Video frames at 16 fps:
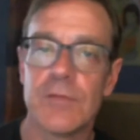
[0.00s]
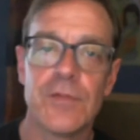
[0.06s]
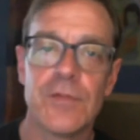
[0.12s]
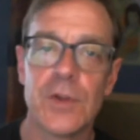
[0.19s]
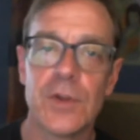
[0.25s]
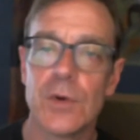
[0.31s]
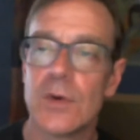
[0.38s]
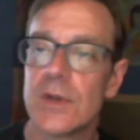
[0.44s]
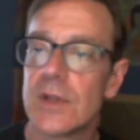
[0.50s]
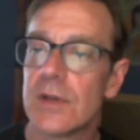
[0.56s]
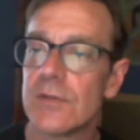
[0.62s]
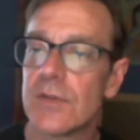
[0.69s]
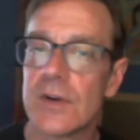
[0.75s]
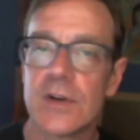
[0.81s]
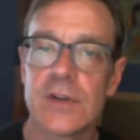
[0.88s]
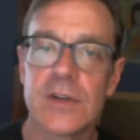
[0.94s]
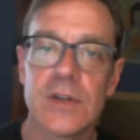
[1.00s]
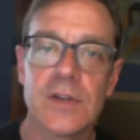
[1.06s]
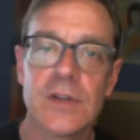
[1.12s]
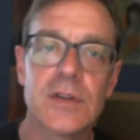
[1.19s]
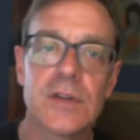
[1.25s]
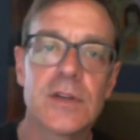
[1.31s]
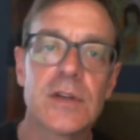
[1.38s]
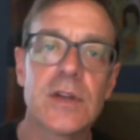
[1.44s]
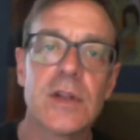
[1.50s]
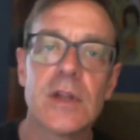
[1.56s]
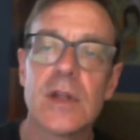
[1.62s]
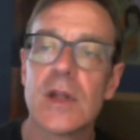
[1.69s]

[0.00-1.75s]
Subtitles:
fluid conversions.